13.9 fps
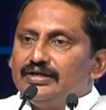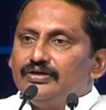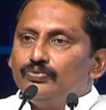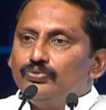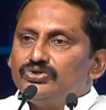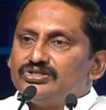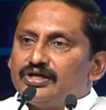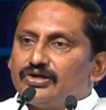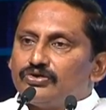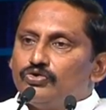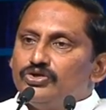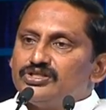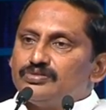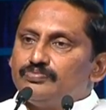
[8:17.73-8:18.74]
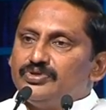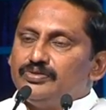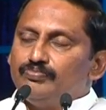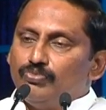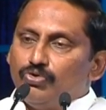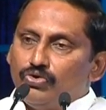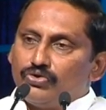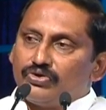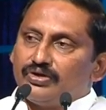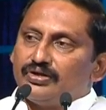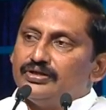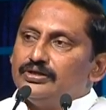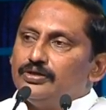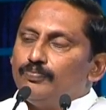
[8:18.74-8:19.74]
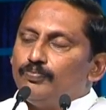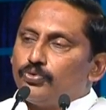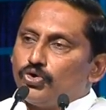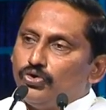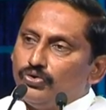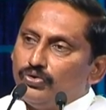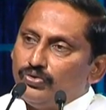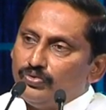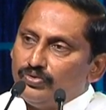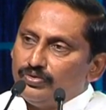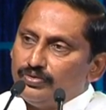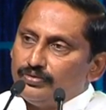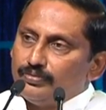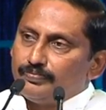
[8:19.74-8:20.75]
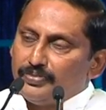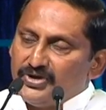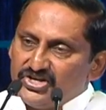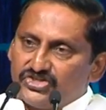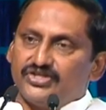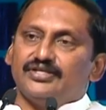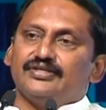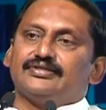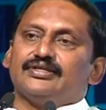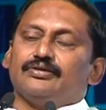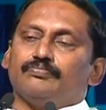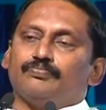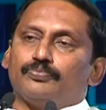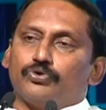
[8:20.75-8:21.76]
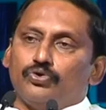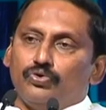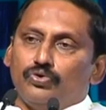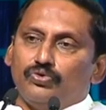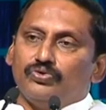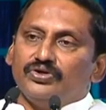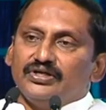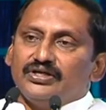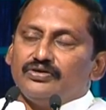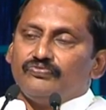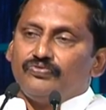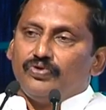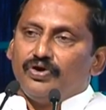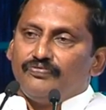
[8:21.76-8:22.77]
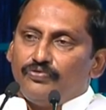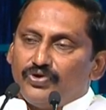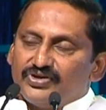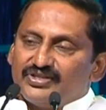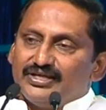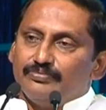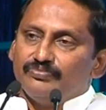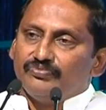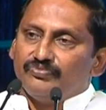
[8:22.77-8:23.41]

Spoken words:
which are going to be more pro-patient and for them,